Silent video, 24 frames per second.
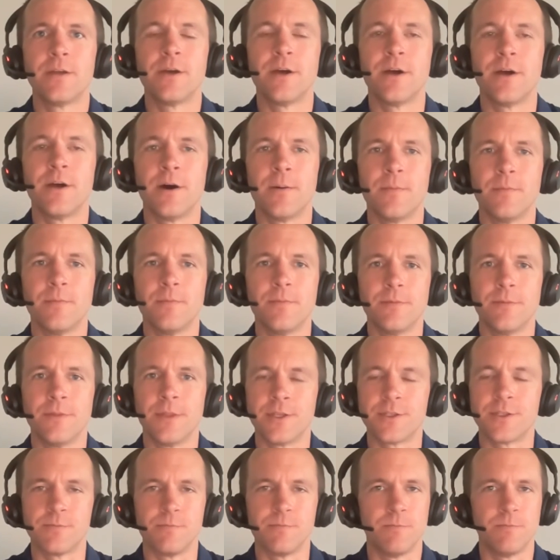Um,
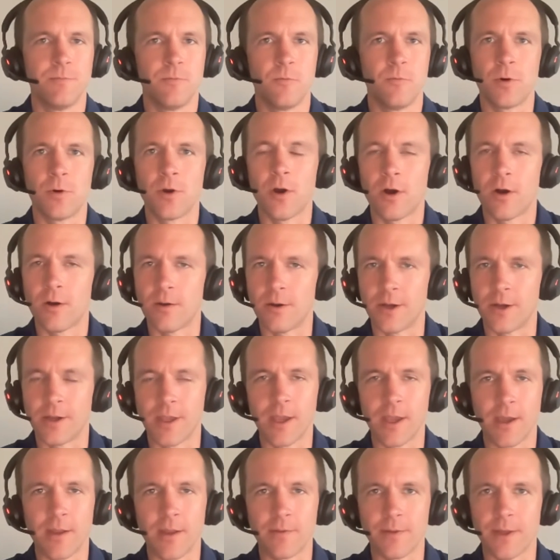this we're all
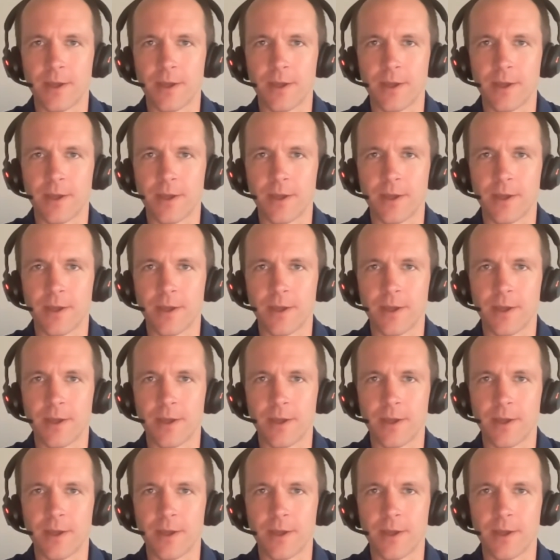again